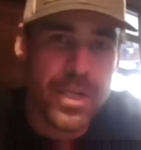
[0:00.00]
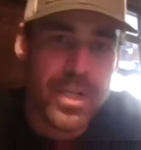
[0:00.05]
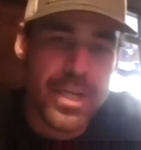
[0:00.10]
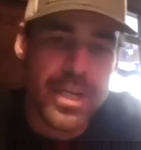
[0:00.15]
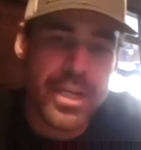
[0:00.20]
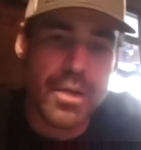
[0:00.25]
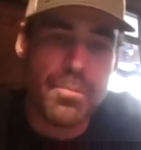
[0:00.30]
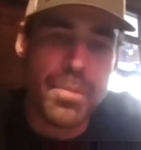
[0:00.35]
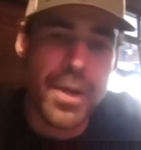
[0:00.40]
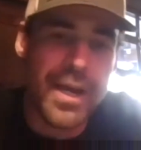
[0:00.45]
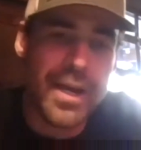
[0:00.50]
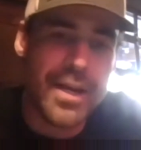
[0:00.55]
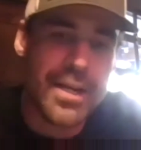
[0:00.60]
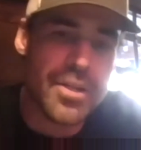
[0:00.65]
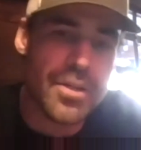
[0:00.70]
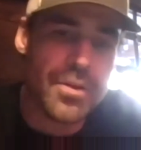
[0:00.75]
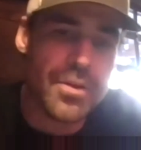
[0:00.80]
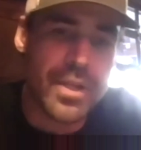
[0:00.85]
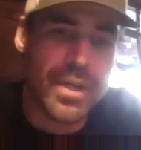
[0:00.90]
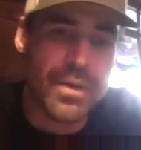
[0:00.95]
and a
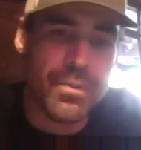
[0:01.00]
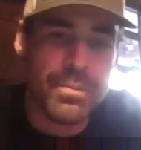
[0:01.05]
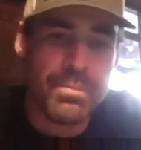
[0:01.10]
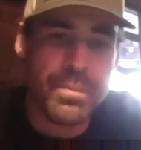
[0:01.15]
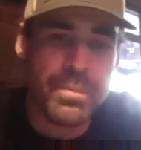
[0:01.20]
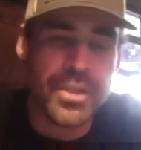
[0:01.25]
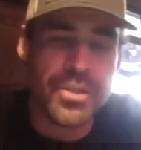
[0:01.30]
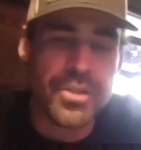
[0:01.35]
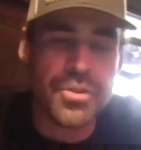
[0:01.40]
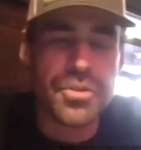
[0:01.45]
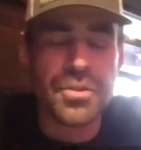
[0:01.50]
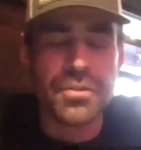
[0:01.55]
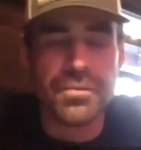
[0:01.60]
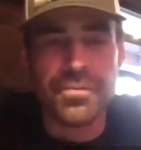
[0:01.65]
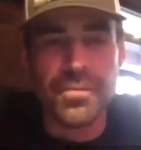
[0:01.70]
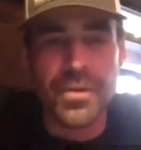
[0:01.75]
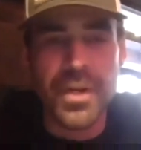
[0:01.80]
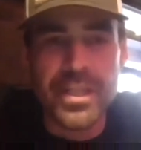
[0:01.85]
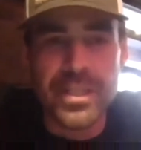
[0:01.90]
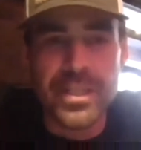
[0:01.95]
patio that would be
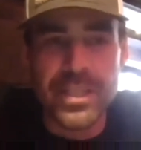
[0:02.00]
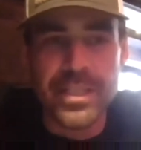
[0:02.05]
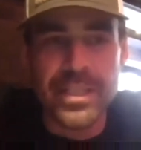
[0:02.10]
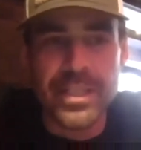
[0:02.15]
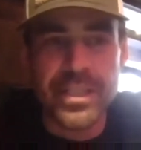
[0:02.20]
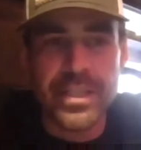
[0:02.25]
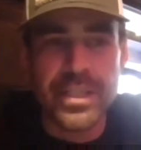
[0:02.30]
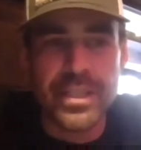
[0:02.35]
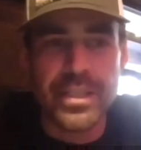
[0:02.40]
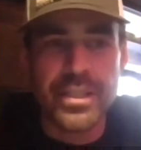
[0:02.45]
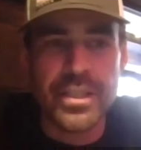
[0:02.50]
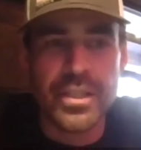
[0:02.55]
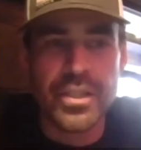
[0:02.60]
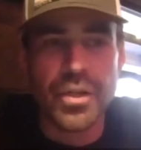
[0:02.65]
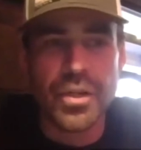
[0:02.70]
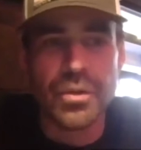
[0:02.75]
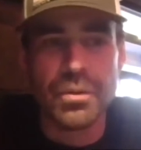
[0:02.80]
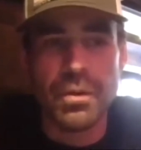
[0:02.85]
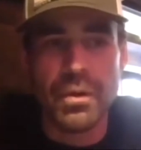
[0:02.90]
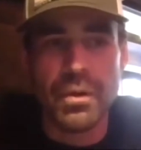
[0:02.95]
user-friendly,
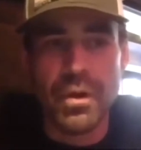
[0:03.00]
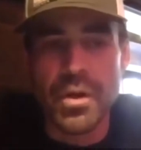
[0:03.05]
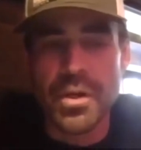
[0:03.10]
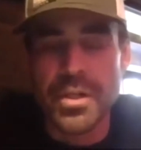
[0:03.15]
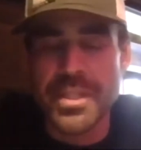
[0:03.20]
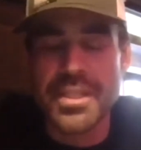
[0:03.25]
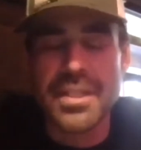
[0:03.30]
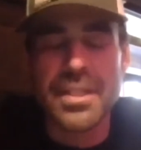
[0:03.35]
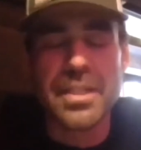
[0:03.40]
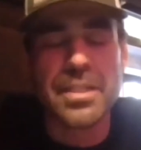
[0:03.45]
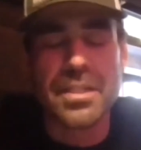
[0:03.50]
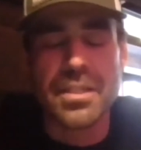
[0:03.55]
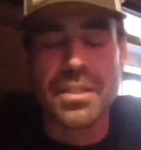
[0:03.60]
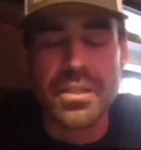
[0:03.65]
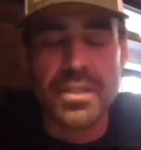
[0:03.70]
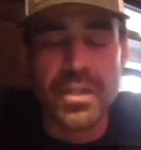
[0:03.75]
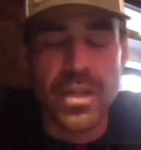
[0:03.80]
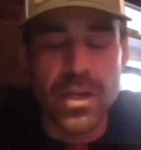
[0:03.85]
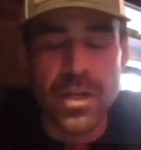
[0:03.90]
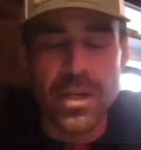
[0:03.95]
all season
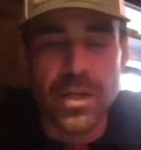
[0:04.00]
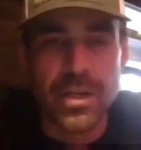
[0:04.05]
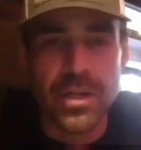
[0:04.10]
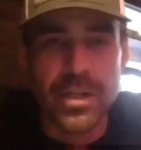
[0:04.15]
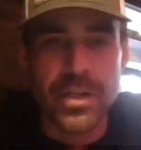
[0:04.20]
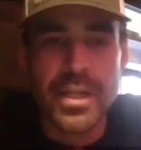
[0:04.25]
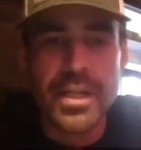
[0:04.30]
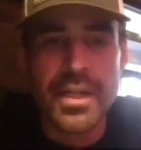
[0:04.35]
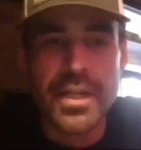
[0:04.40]
long.